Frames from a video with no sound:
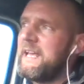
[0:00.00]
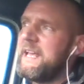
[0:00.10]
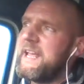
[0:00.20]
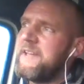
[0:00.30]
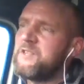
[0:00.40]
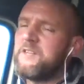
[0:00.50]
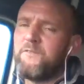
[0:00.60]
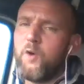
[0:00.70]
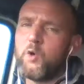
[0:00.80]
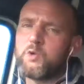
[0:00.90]
if she
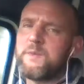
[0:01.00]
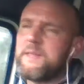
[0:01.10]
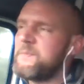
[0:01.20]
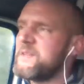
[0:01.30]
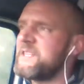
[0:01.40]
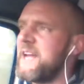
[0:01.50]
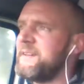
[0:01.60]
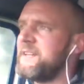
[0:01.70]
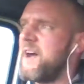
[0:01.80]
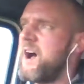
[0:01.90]
falls within the
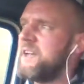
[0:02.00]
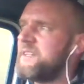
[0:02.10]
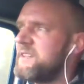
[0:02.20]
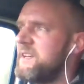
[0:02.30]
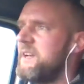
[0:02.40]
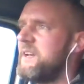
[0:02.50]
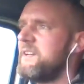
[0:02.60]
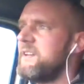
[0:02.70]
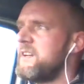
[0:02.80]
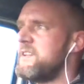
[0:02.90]
standardised
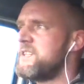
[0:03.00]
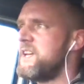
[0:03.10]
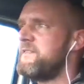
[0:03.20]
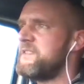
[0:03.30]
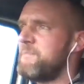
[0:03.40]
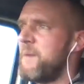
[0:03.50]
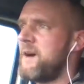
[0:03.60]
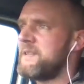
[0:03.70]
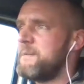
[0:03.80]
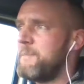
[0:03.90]
Conservative
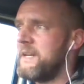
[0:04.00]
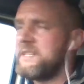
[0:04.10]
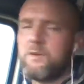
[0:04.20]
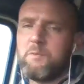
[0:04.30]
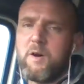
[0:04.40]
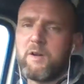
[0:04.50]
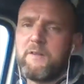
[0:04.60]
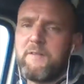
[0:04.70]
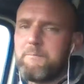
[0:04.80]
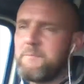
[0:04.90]
Party political model
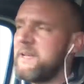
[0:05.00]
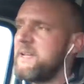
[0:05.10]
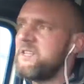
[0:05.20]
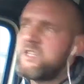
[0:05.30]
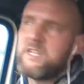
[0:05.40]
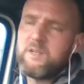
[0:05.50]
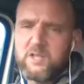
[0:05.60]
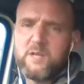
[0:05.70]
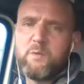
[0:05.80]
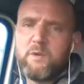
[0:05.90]
of MPs,
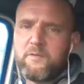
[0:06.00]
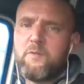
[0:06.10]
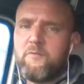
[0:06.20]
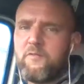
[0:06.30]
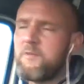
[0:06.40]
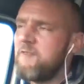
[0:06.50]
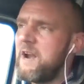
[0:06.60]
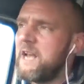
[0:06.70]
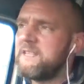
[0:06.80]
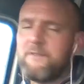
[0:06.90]
she will have come from a
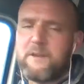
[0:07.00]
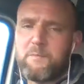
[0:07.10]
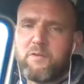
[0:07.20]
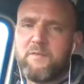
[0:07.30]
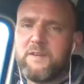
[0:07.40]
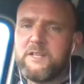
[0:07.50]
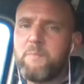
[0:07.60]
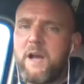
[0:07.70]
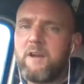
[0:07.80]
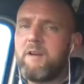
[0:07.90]
relatively privileged
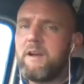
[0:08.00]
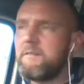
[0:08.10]
background.